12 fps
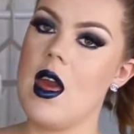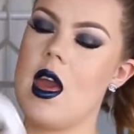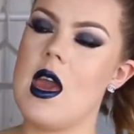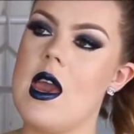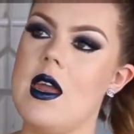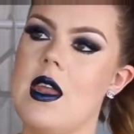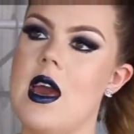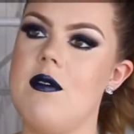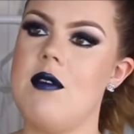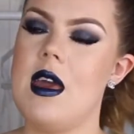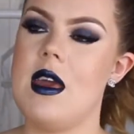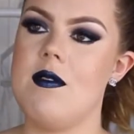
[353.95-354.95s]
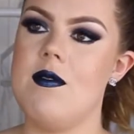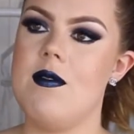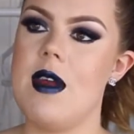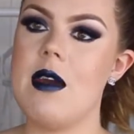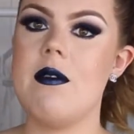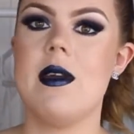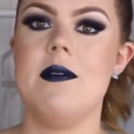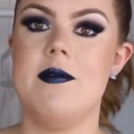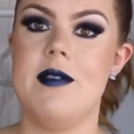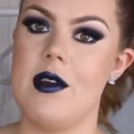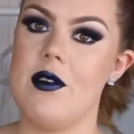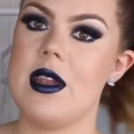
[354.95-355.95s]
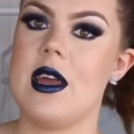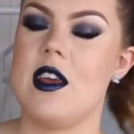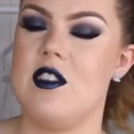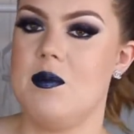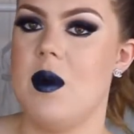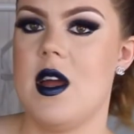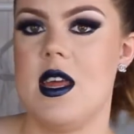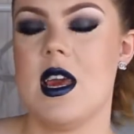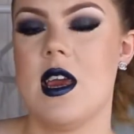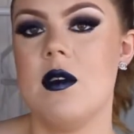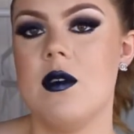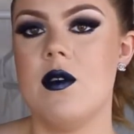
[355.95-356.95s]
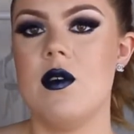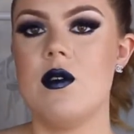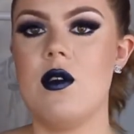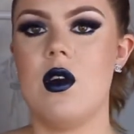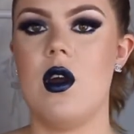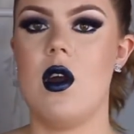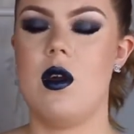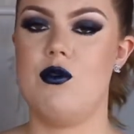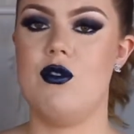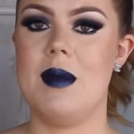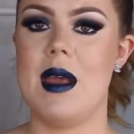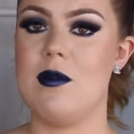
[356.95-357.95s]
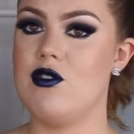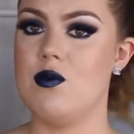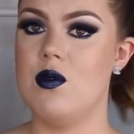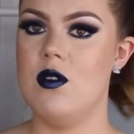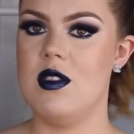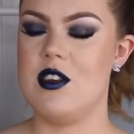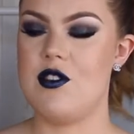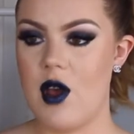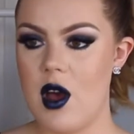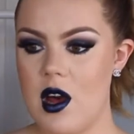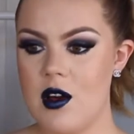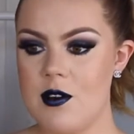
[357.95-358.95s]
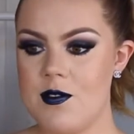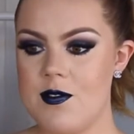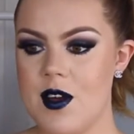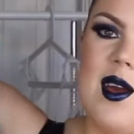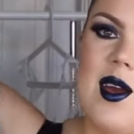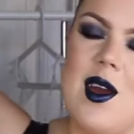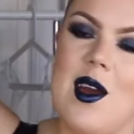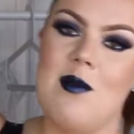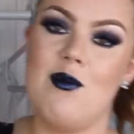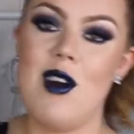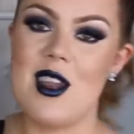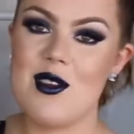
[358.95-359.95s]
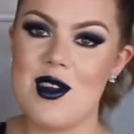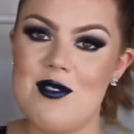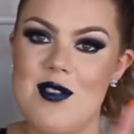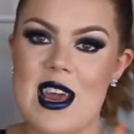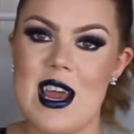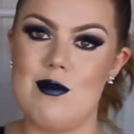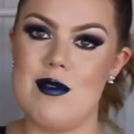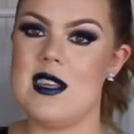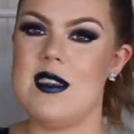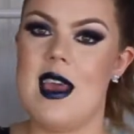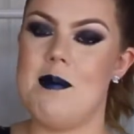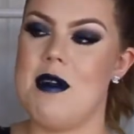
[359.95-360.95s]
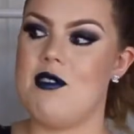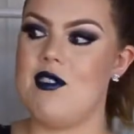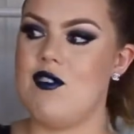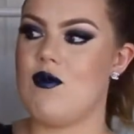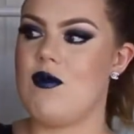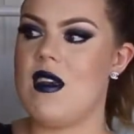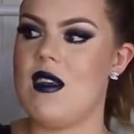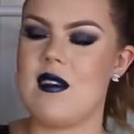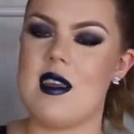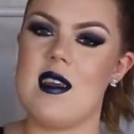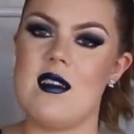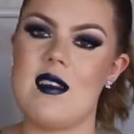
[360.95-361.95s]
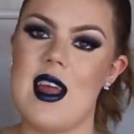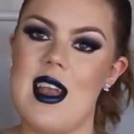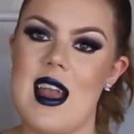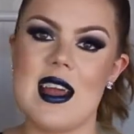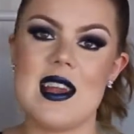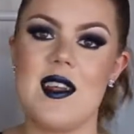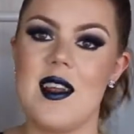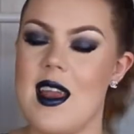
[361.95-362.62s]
and have a very, very nice body to be able to pull this off. One good thing I will say about this dress is I like the